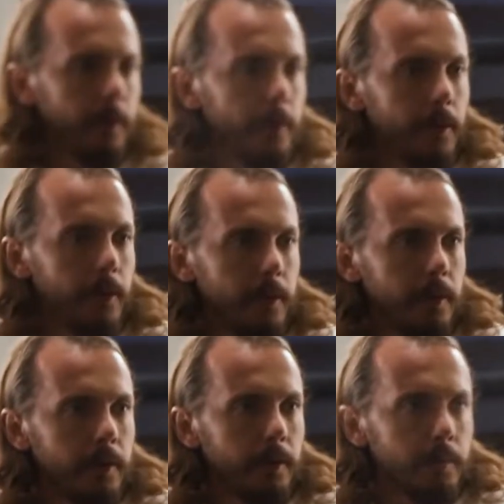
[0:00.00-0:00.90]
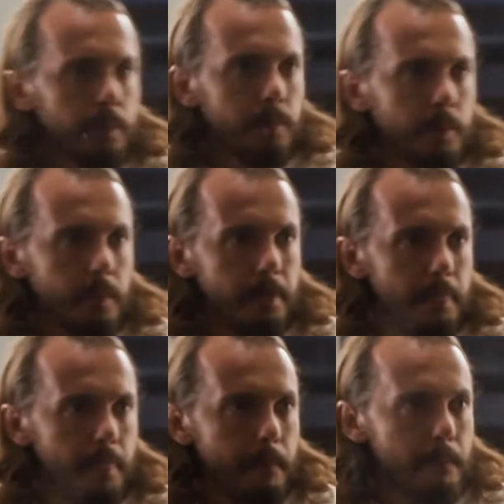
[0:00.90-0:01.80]
She has medium textured
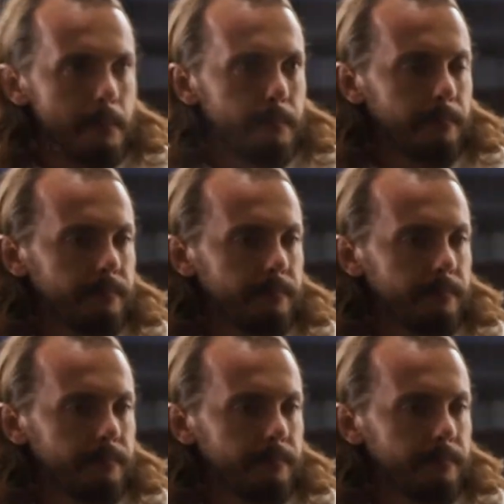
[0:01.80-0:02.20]
hair that is